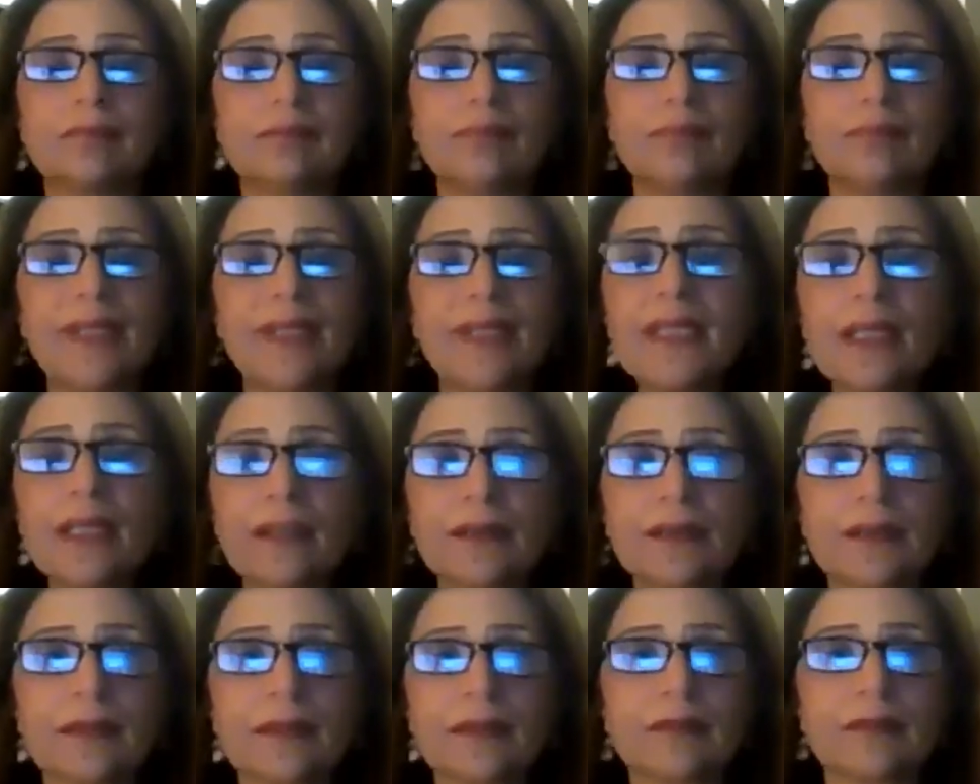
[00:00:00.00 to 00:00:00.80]
many
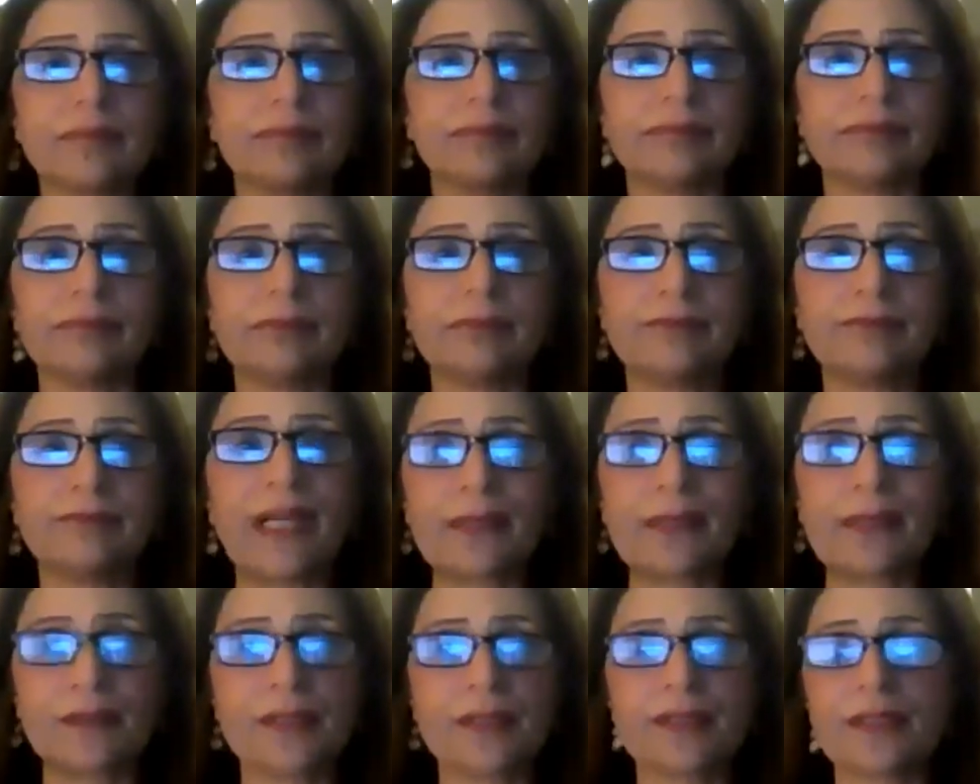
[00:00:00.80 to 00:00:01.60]
other
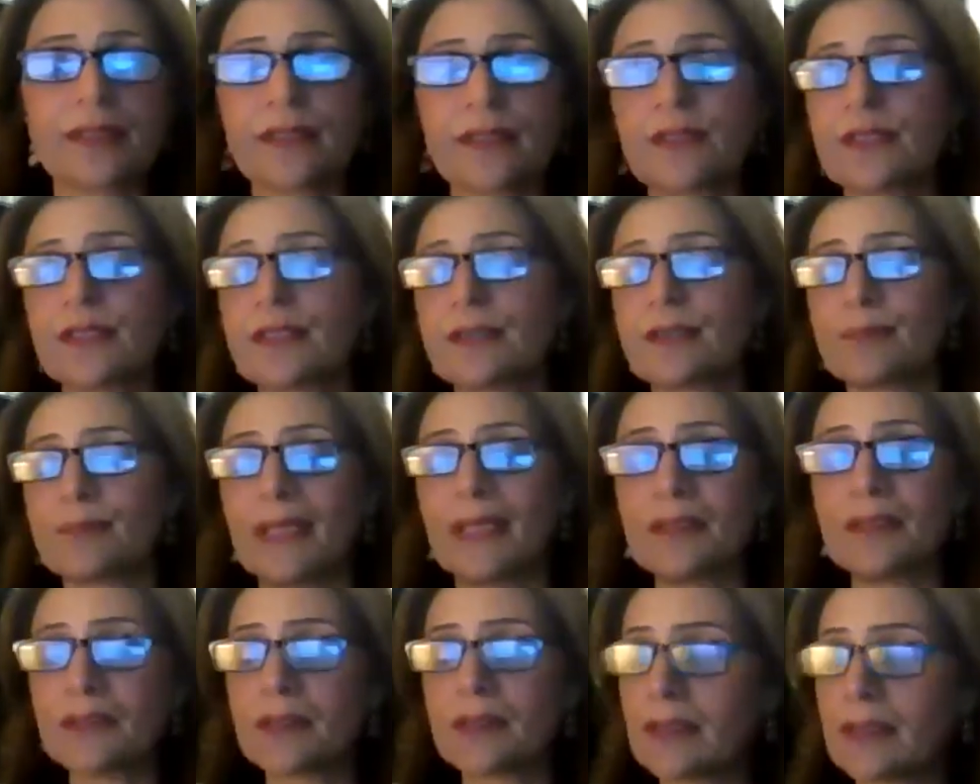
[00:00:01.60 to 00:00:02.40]
factors such as
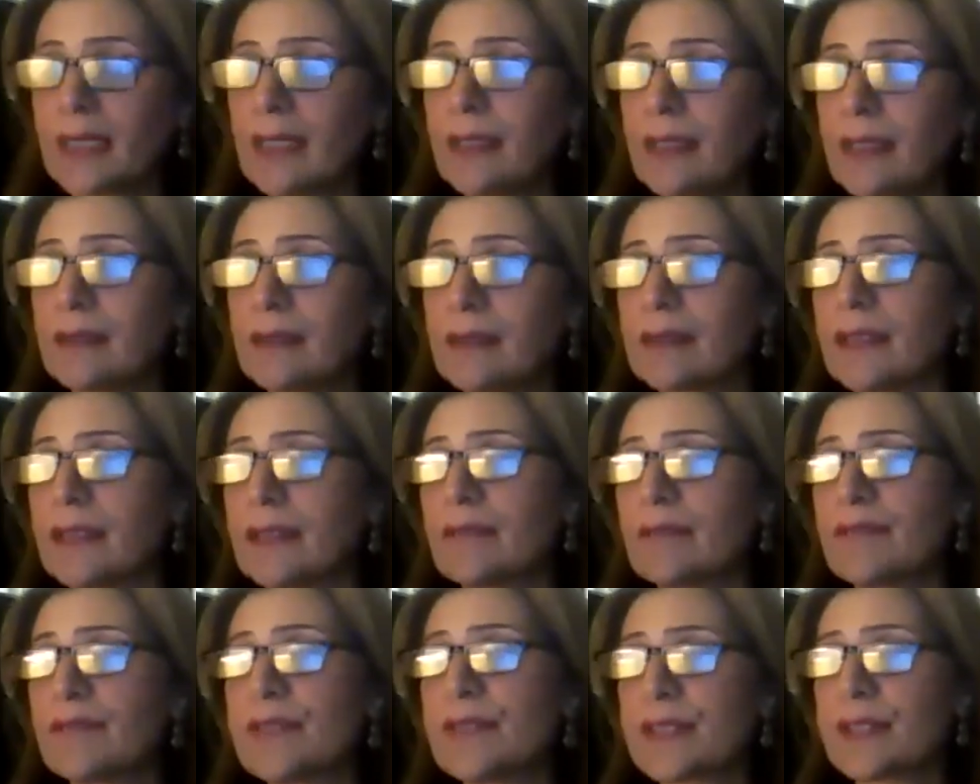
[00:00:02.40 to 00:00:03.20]
mental health
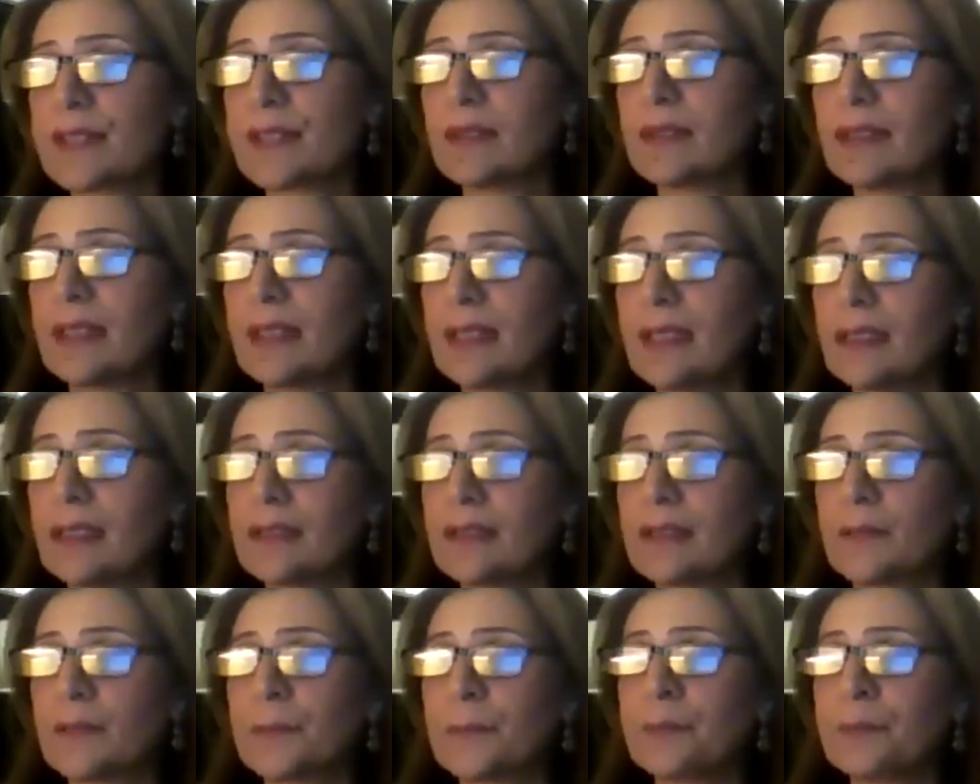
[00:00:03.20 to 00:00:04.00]
and physical health.